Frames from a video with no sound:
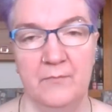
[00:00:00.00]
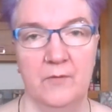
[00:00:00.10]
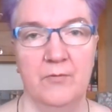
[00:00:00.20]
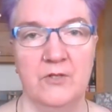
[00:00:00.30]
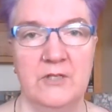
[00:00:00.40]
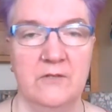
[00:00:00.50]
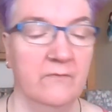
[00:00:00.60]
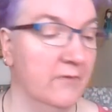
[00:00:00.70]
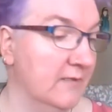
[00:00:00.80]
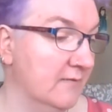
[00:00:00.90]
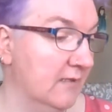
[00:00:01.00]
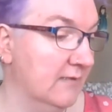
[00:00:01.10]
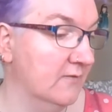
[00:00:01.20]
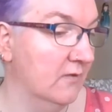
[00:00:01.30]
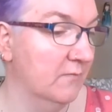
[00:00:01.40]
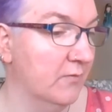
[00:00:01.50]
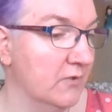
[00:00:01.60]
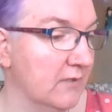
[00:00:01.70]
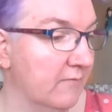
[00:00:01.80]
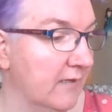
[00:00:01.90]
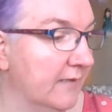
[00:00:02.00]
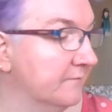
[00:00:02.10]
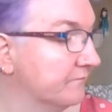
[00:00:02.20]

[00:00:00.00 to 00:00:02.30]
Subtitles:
put a project on for it. It's not a project really.